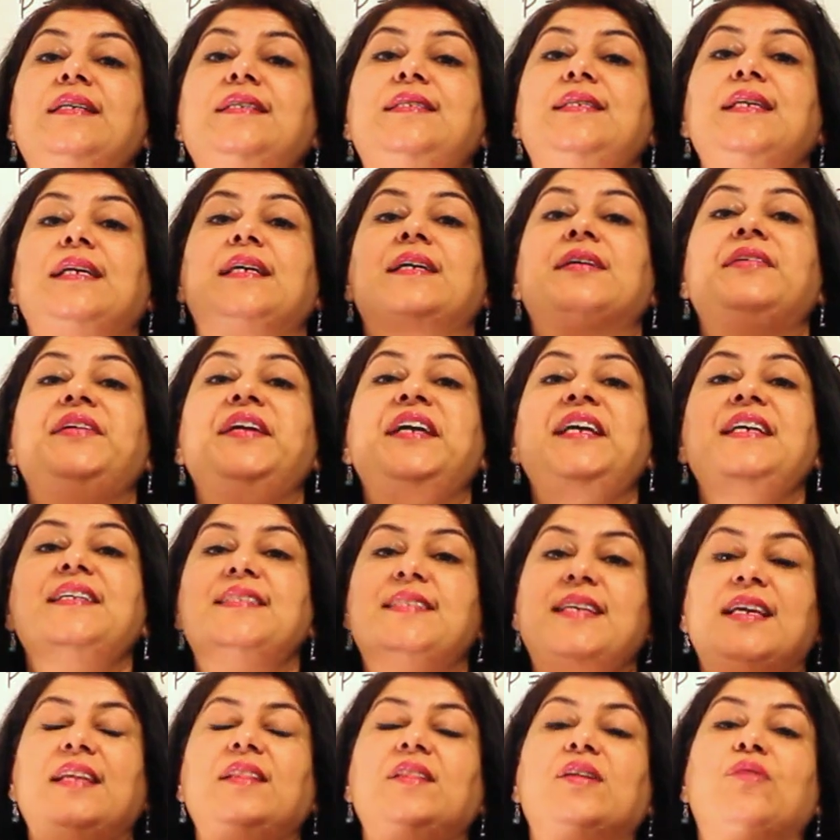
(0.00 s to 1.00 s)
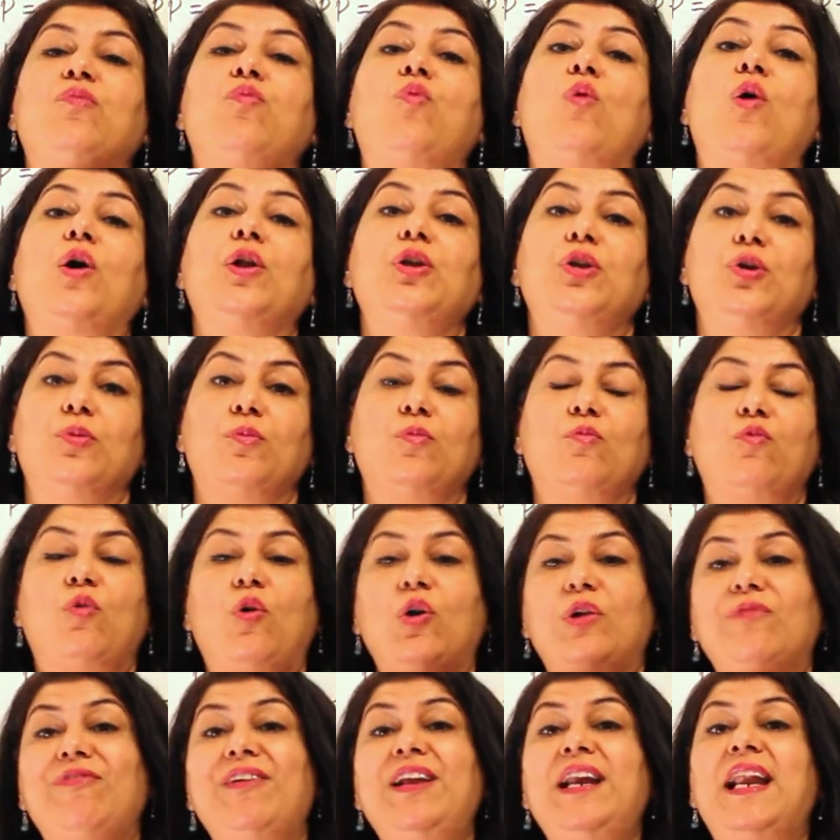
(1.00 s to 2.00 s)
decreasing the volume?
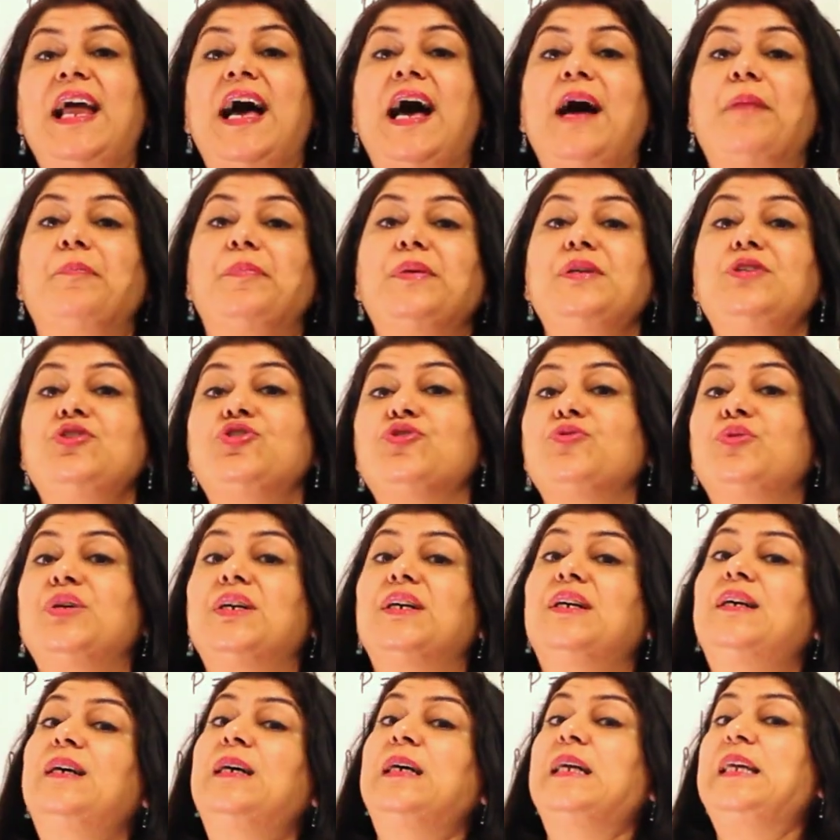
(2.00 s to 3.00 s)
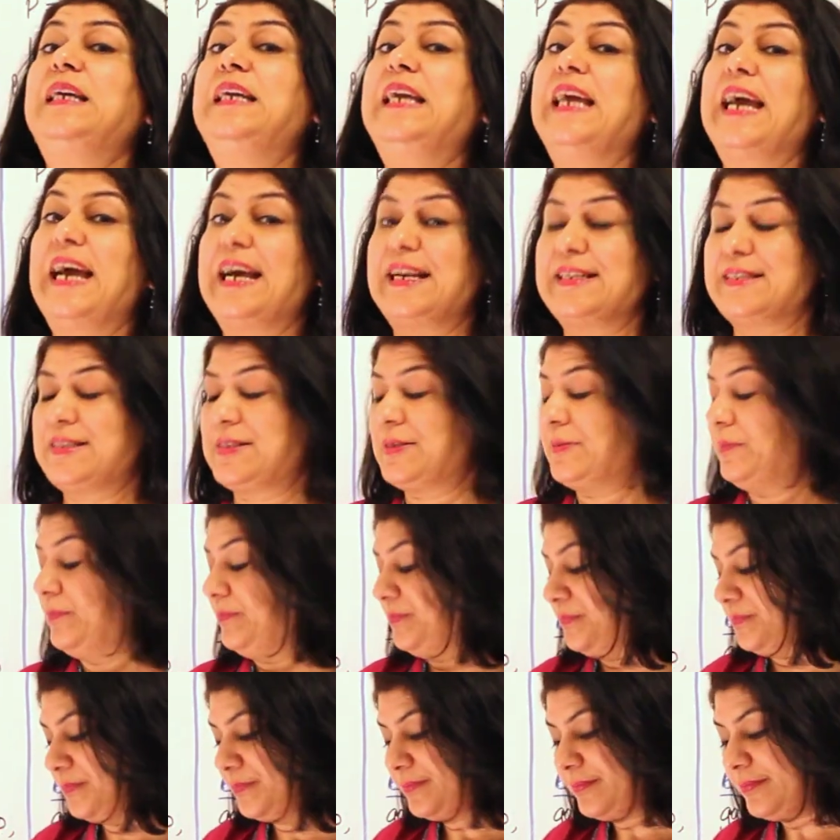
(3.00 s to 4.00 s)
What will happen to the gas?
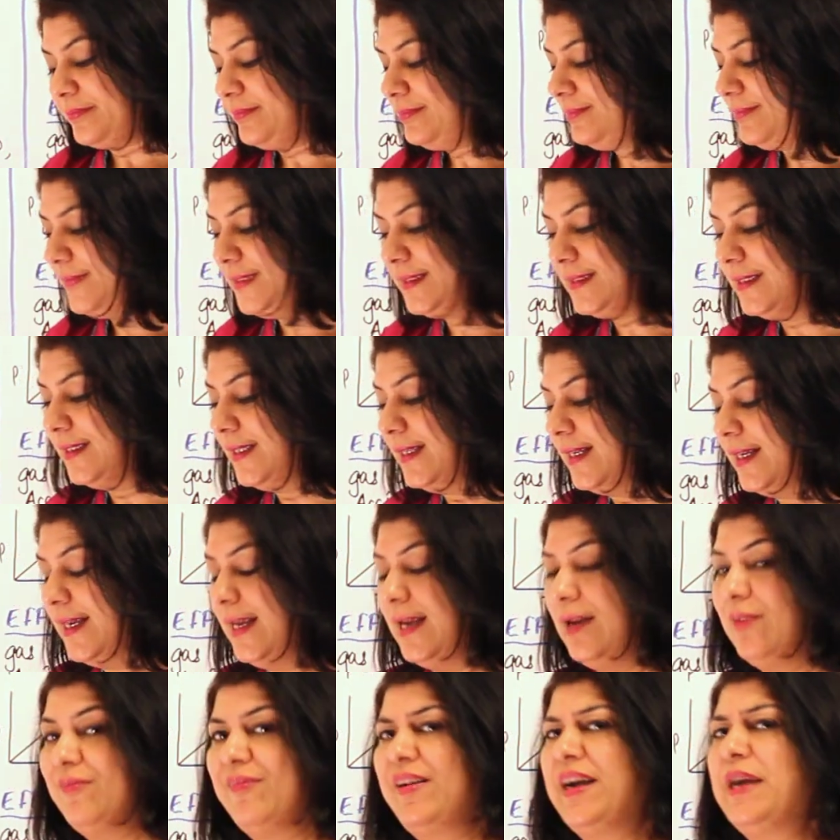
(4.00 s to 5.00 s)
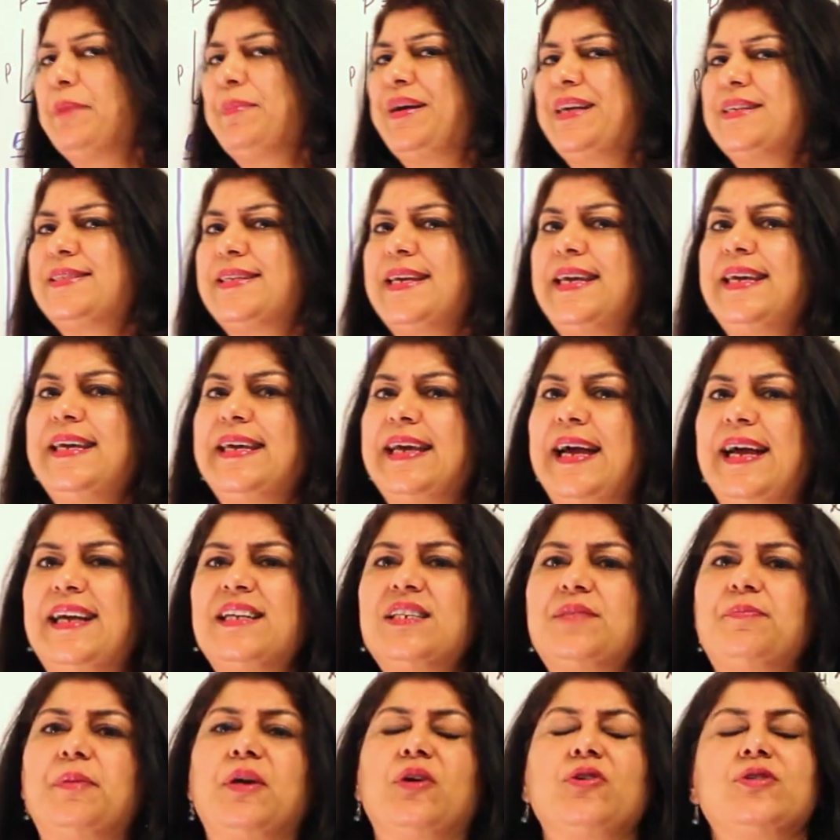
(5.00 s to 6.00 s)
Why am I saying
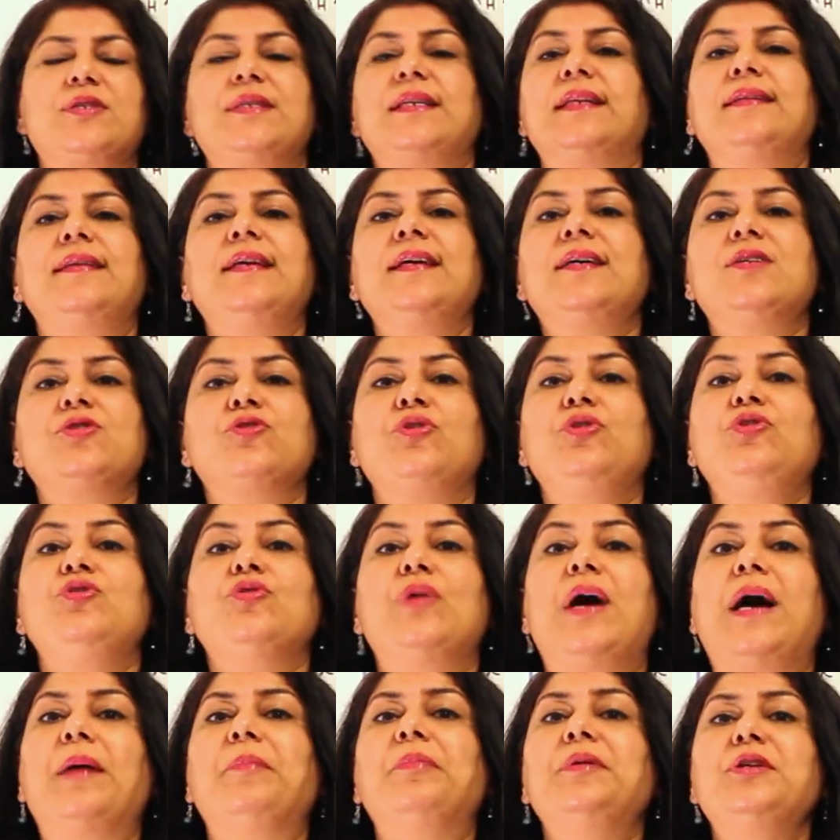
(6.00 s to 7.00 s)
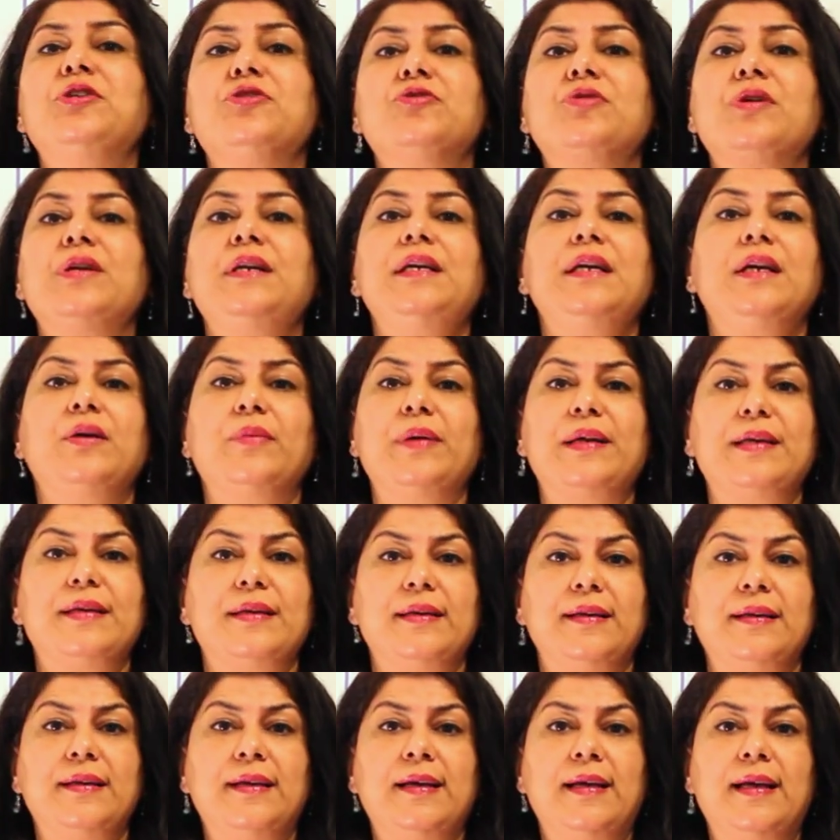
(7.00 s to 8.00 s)
gas? Because nothing is going to happen to the liquid.
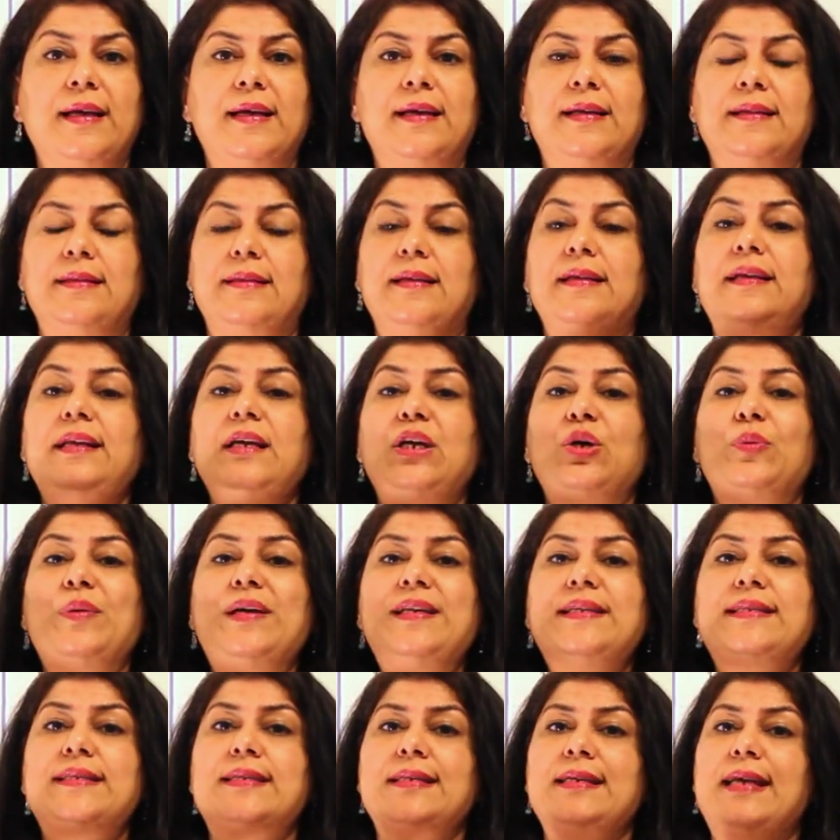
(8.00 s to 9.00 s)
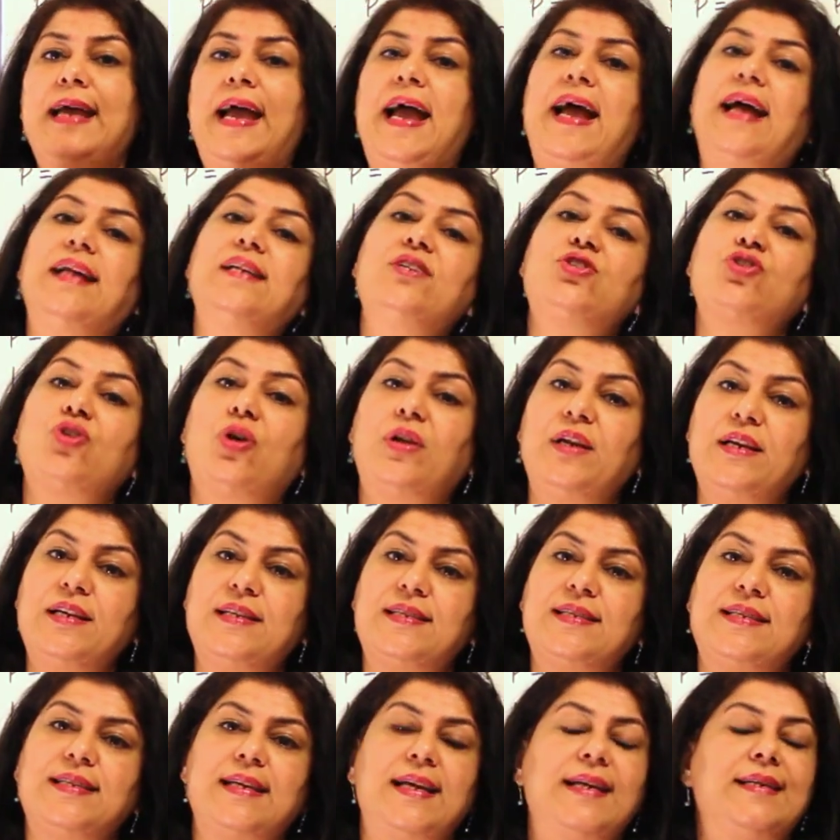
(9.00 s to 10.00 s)
The liquids and
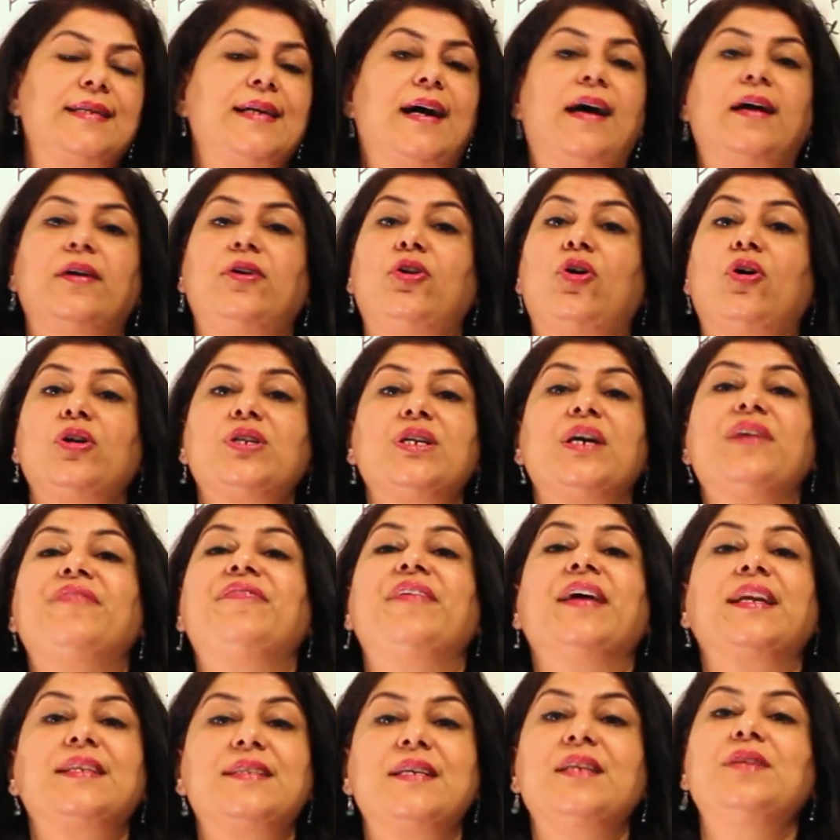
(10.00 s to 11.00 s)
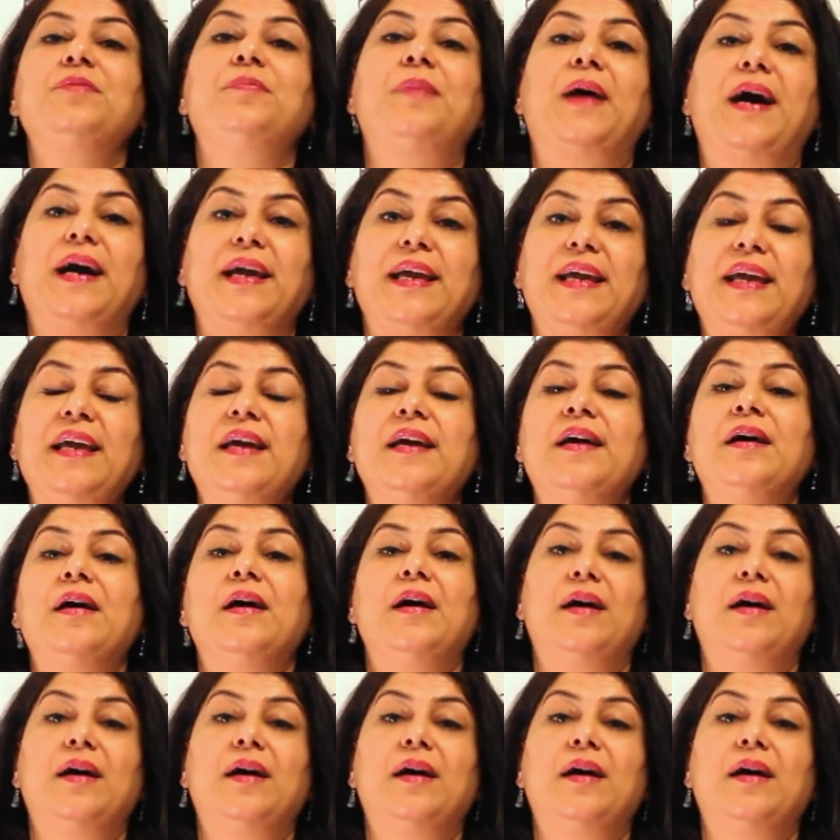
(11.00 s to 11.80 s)
solid state are not affected by